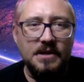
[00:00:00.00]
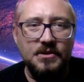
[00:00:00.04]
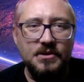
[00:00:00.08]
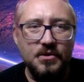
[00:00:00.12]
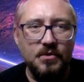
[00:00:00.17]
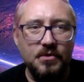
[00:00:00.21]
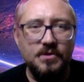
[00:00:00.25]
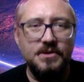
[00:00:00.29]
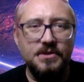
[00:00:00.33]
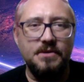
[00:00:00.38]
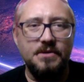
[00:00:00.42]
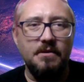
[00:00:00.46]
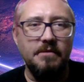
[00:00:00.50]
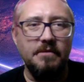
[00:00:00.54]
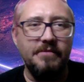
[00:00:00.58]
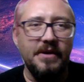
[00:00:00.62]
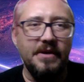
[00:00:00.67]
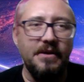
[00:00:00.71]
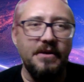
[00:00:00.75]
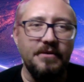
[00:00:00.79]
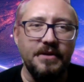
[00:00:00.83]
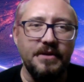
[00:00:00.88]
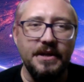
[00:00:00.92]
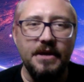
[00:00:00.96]
Yorkshire over
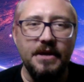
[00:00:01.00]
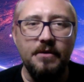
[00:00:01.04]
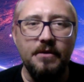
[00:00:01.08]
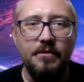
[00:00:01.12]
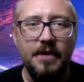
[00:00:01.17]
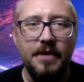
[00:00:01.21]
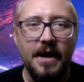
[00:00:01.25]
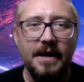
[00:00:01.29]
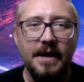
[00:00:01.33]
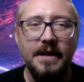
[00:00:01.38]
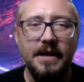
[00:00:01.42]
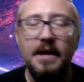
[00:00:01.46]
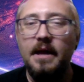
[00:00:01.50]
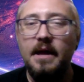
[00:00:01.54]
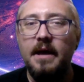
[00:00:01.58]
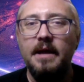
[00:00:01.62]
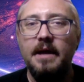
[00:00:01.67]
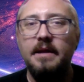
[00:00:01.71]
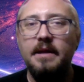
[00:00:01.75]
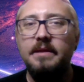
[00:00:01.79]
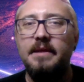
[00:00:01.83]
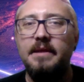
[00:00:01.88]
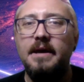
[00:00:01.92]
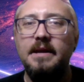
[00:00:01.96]
here in the UK,
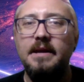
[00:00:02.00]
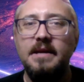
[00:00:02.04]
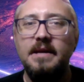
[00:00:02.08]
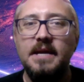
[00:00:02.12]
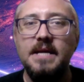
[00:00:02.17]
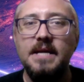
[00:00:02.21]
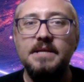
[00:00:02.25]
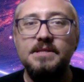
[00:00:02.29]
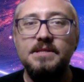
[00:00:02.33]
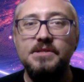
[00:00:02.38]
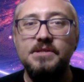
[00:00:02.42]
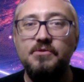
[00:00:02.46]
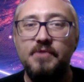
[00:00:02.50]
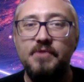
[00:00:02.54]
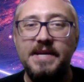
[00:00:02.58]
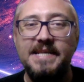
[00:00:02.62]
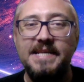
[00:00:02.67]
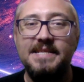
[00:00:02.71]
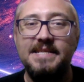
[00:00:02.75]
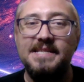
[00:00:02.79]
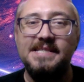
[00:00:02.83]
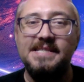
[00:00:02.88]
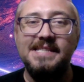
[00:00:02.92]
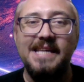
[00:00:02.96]
their years 3
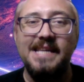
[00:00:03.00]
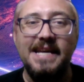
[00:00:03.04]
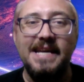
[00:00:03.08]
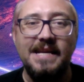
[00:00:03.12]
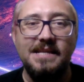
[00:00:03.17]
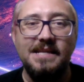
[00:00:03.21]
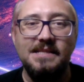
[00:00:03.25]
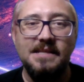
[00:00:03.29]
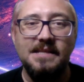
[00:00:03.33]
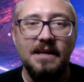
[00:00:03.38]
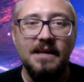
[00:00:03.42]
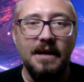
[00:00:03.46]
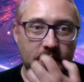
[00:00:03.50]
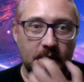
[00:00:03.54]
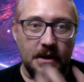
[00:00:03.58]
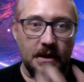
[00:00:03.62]
to 6,